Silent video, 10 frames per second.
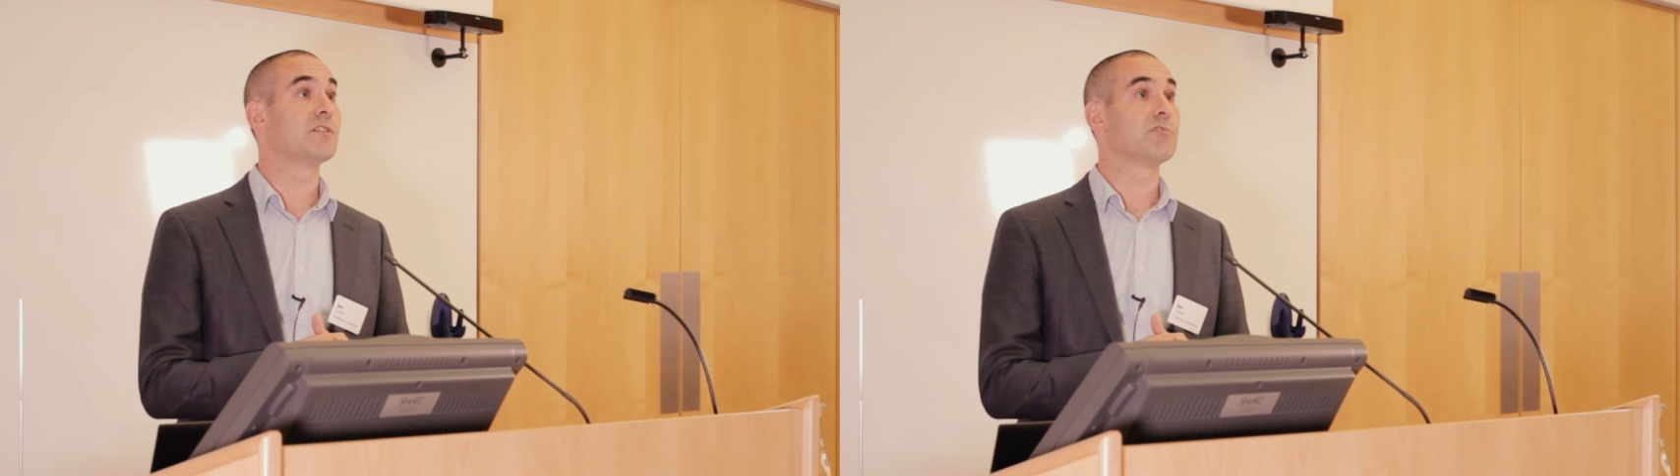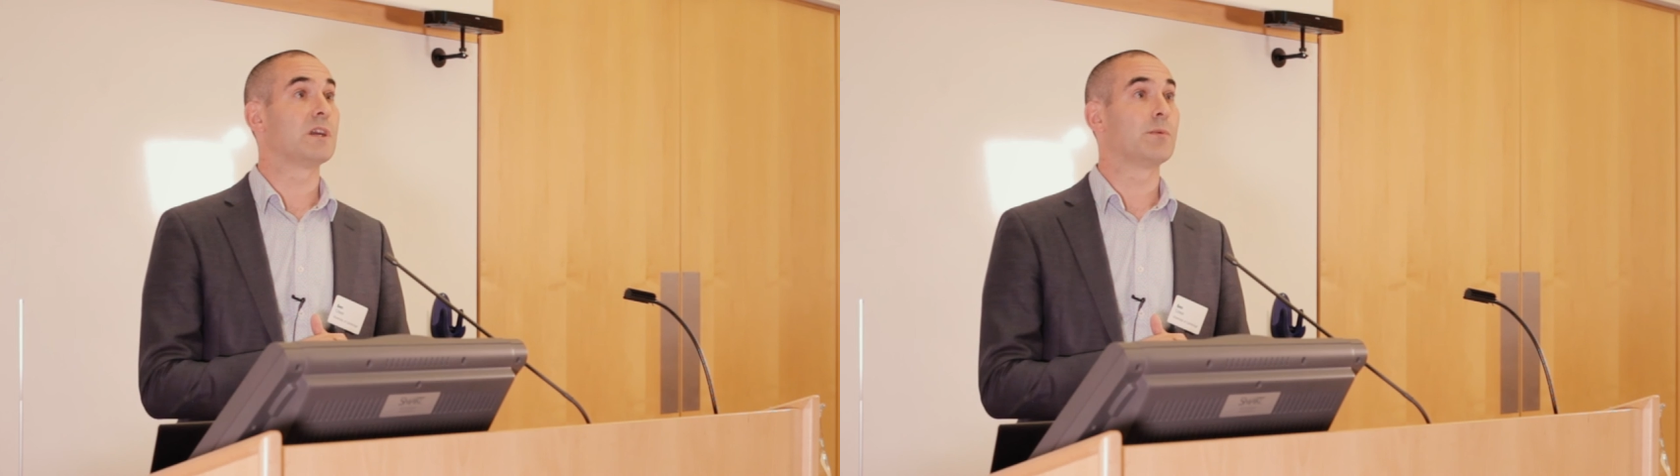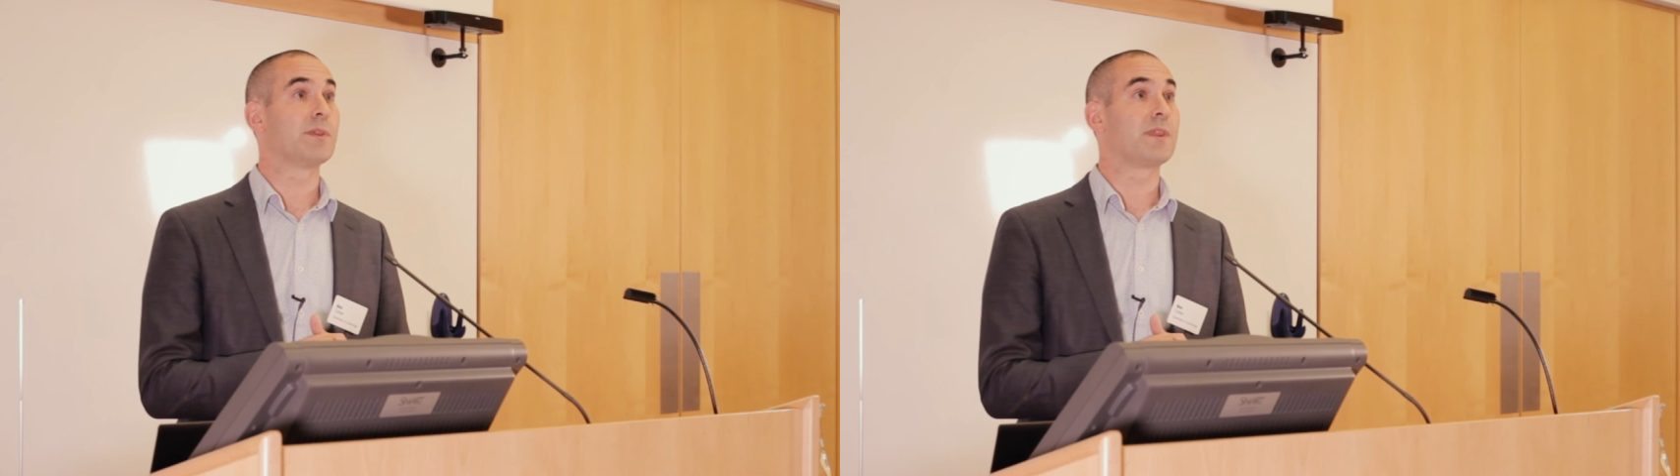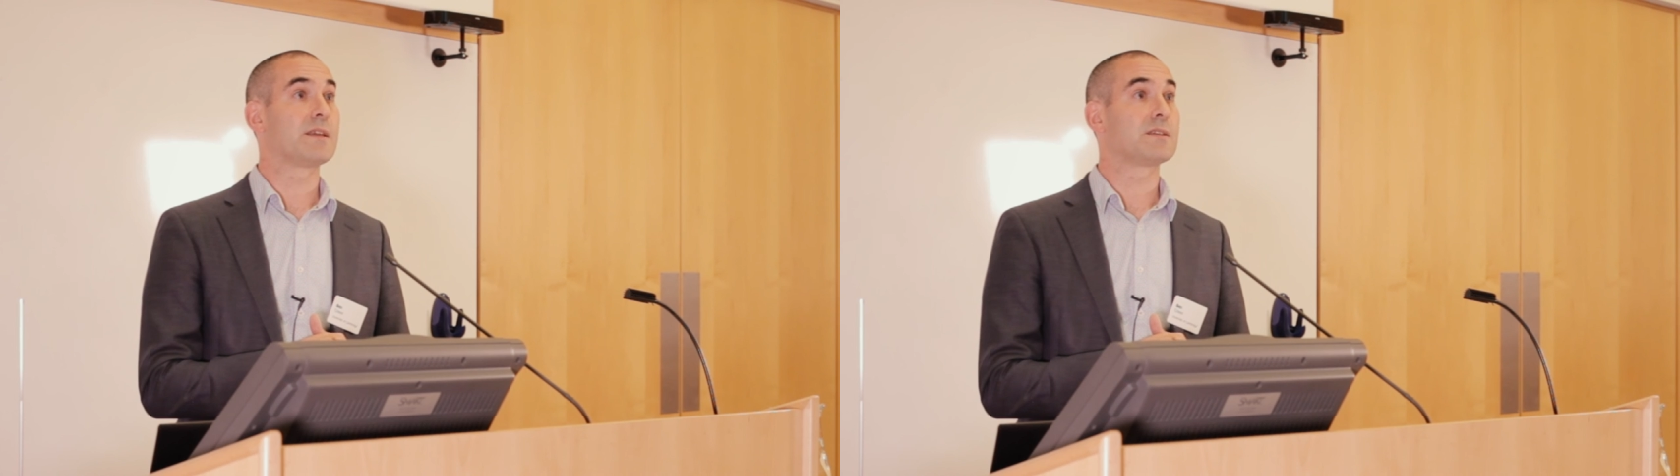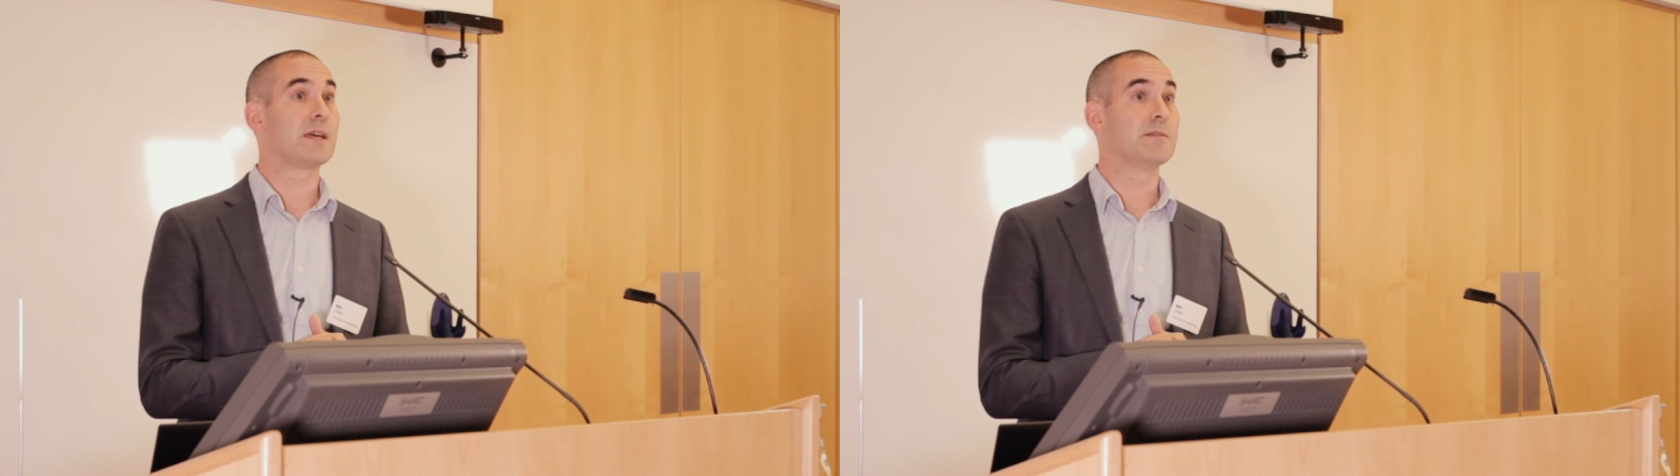agreeing with
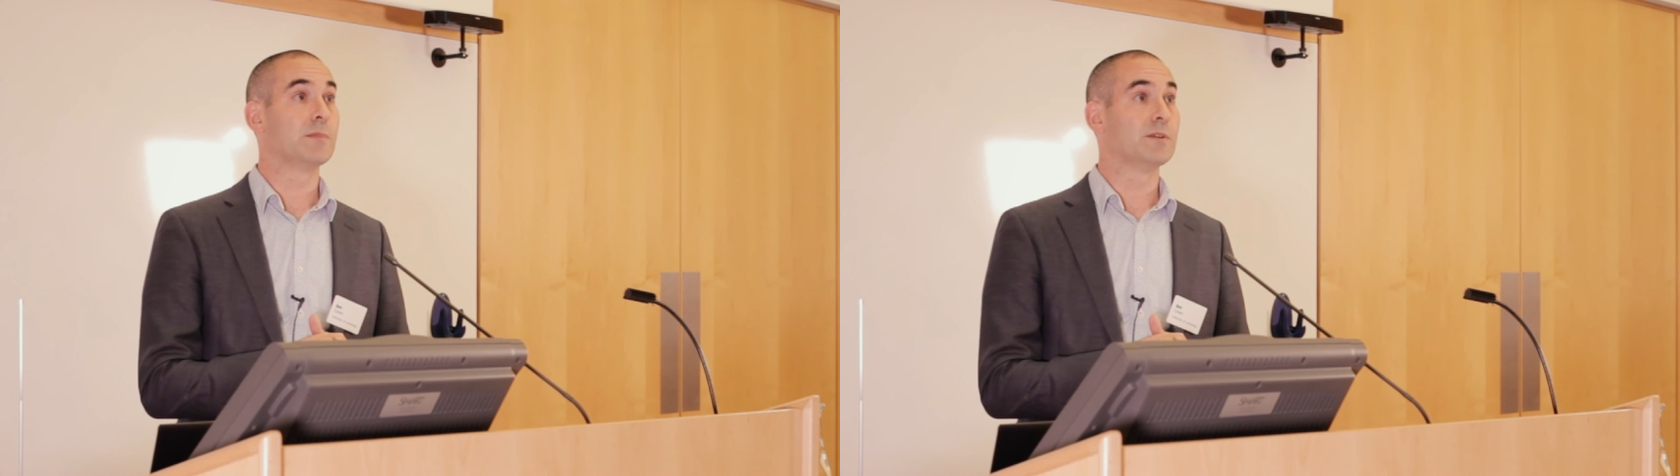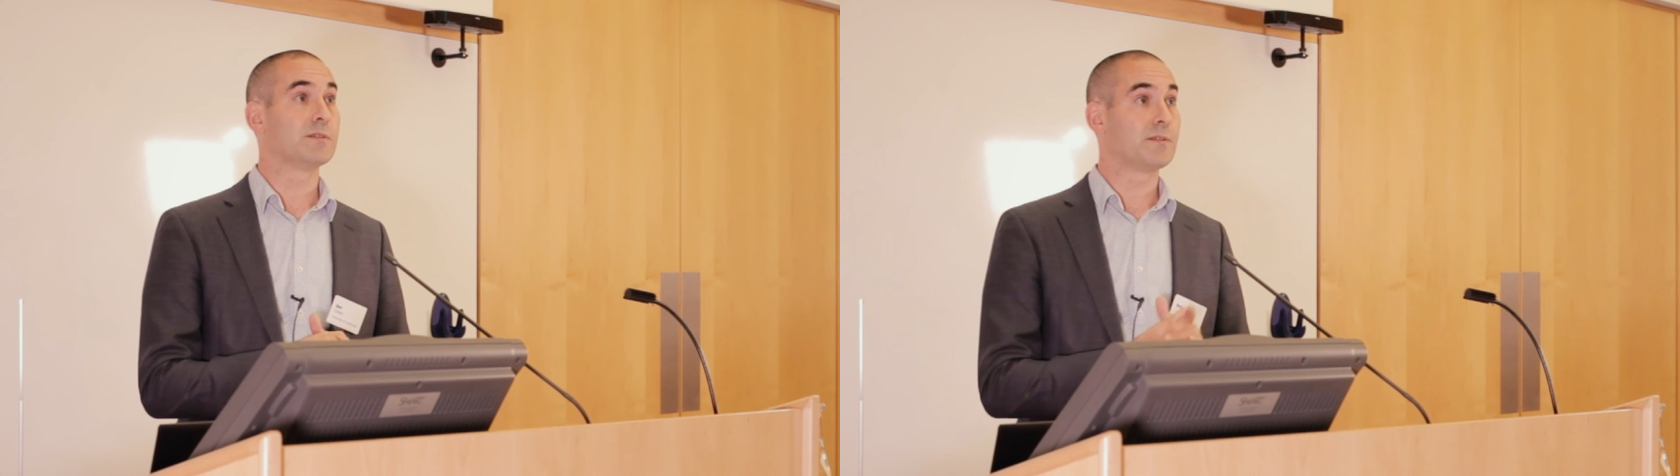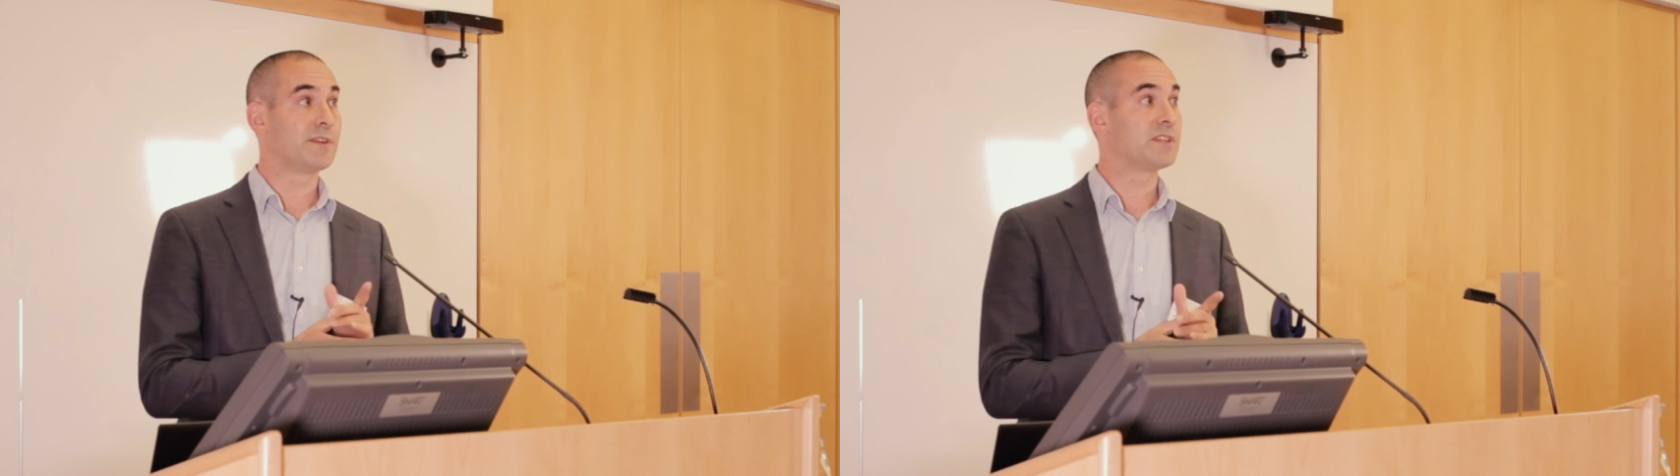that statement,